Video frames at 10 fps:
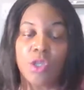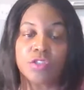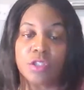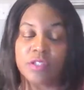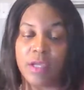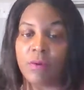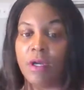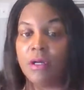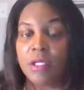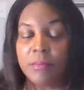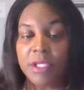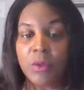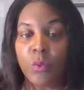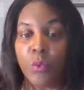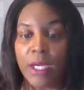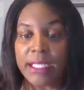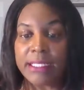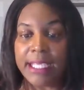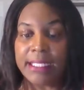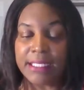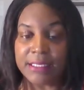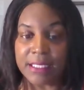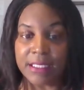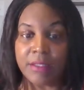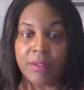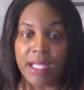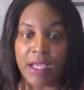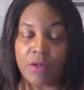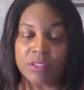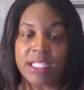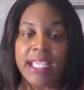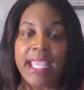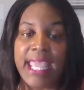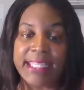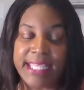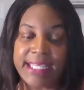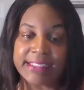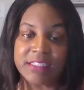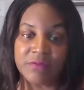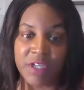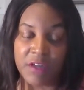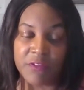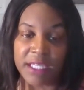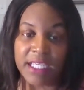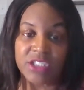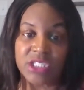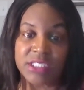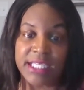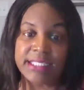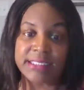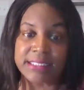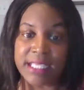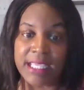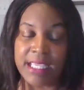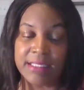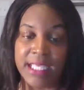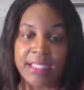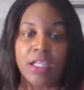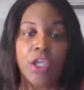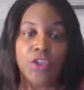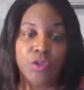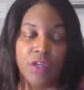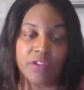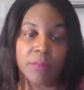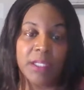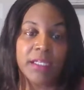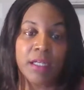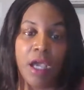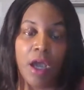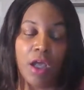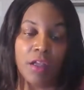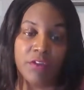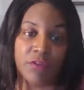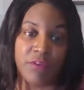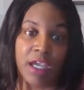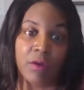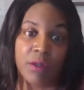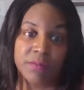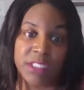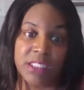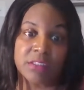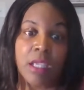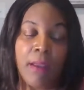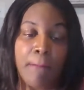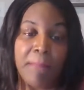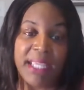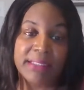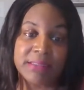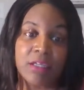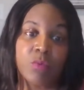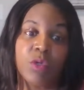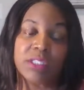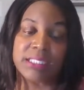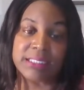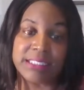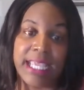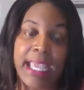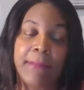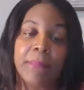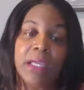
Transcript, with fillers: So there will only be one date in the clearinghouse, and that is the verification date saying that you have completed all of your follow up tests based on what the SAP,